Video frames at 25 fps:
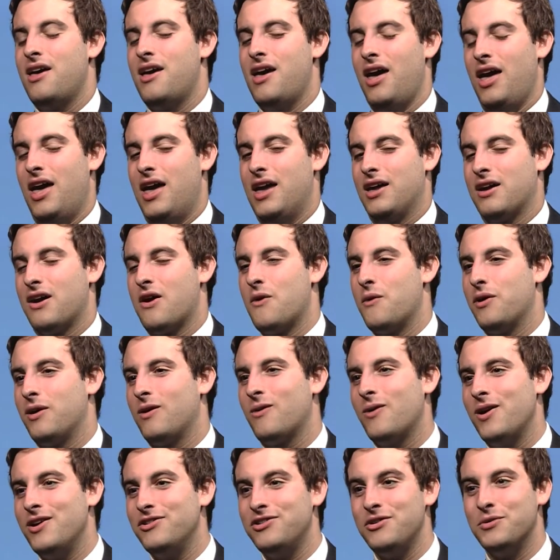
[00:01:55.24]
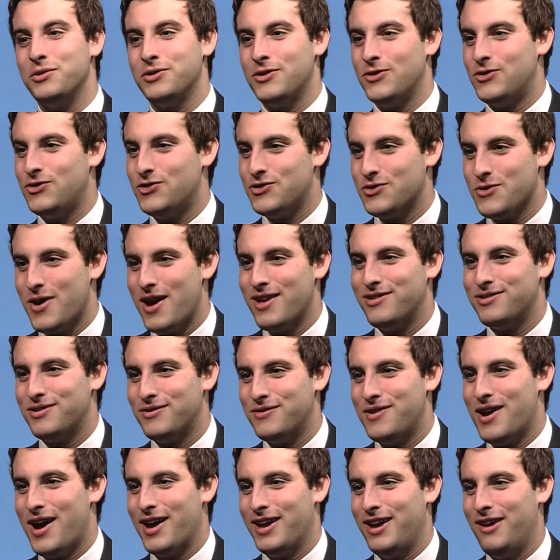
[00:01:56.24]
and going crazy with the stress of
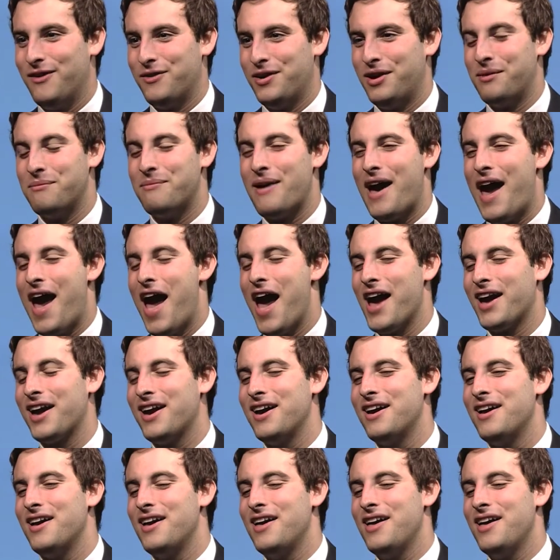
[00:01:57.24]
not hearing back.